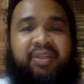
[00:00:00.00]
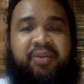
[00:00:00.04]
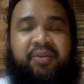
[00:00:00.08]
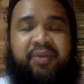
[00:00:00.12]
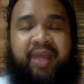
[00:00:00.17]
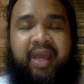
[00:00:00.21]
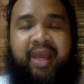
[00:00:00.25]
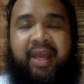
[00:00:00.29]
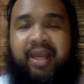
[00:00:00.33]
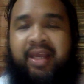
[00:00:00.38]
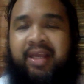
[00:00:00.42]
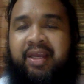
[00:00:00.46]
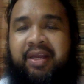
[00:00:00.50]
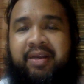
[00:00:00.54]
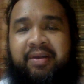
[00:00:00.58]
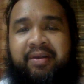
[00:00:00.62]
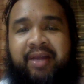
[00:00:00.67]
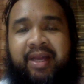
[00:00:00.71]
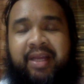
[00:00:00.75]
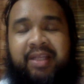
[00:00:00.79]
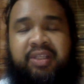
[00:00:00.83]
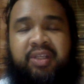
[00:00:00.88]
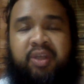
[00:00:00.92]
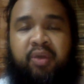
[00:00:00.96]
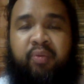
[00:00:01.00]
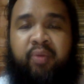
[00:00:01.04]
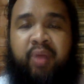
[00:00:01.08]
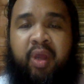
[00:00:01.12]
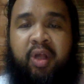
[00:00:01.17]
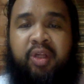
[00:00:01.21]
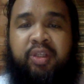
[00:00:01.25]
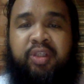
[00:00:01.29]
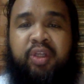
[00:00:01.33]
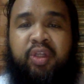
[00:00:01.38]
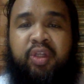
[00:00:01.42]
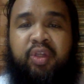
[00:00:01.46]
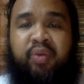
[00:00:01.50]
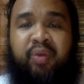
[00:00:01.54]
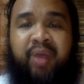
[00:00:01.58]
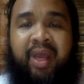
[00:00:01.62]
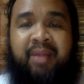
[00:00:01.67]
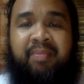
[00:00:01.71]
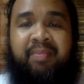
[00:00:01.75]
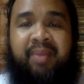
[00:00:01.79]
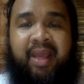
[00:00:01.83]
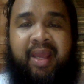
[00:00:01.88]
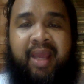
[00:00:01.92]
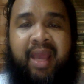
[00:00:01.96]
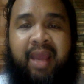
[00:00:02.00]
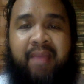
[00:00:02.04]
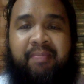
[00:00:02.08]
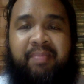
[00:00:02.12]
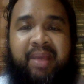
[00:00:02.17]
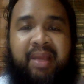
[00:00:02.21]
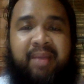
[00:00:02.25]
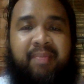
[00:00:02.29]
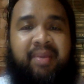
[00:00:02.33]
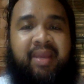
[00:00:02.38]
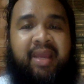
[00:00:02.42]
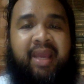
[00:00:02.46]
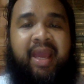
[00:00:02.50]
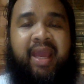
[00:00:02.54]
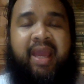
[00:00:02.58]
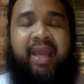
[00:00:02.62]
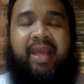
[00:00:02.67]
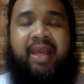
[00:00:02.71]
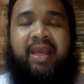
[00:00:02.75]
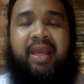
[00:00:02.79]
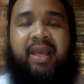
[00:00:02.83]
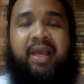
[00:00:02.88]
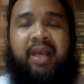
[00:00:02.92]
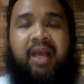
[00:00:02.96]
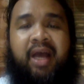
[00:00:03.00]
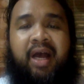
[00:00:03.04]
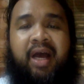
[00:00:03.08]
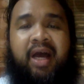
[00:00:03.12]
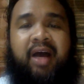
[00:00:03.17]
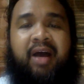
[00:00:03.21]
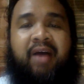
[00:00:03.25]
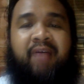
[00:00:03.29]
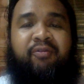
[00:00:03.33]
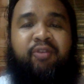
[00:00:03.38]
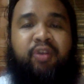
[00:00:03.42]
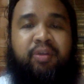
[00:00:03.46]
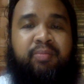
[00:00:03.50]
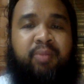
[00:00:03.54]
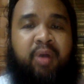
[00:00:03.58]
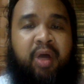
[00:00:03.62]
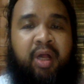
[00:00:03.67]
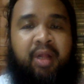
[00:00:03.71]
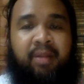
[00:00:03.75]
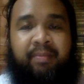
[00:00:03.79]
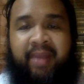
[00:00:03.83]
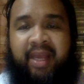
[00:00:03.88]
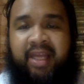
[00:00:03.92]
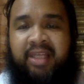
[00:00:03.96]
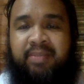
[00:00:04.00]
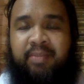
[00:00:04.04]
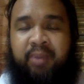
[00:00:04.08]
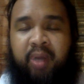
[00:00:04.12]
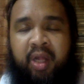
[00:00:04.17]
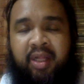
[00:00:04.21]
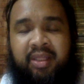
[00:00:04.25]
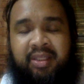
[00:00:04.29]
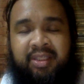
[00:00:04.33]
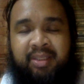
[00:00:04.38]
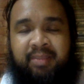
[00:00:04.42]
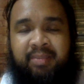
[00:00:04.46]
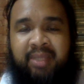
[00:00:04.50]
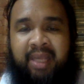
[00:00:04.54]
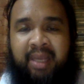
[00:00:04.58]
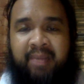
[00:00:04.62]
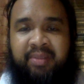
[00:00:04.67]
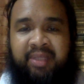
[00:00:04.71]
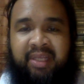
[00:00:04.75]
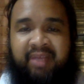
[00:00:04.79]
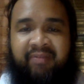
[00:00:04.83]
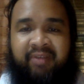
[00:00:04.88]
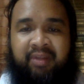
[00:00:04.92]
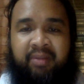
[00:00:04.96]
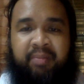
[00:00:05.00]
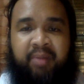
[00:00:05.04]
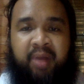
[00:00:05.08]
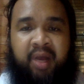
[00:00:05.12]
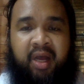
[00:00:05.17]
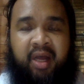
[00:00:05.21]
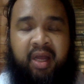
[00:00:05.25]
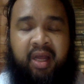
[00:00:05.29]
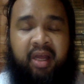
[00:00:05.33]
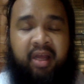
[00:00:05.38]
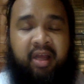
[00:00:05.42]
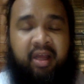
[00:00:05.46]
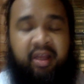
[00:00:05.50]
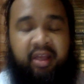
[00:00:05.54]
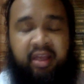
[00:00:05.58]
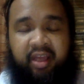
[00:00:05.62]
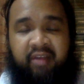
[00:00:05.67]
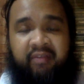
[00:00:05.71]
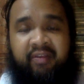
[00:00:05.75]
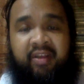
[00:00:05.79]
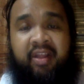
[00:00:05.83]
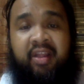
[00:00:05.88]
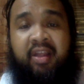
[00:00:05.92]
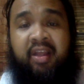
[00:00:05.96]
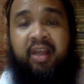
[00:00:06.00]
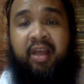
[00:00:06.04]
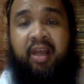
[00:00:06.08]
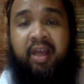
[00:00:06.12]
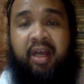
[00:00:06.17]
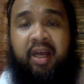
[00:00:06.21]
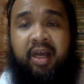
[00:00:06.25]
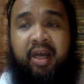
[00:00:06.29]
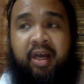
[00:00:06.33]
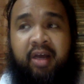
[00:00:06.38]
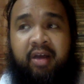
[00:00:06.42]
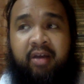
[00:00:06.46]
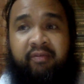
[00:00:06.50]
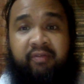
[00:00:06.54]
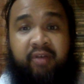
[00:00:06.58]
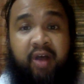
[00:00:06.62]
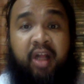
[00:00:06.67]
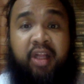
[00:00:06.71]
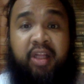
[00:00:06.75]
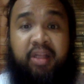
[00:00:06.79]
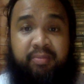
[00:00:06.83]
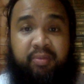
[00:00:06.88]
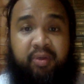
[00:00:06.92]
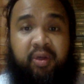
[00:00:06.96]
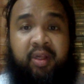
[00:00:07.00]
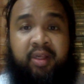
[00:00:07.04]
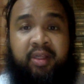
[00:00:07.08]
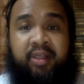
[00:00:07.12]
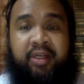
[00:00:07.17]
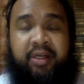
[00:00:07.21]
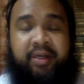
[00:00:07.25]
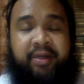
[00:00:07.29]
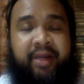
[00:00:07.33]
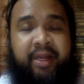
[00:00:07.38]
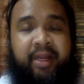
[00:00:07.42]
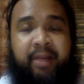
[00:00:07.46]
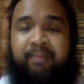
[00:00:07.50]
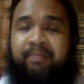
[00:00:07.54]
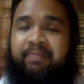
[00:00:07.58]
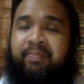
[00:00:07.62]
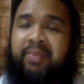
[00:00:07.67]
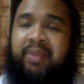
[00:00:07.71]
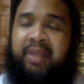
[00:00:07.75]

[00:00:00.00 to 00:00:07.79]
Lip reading: Okay? All right. So we also do NBA, PBA. Football, baseball, and sometimes even volleyball. All right.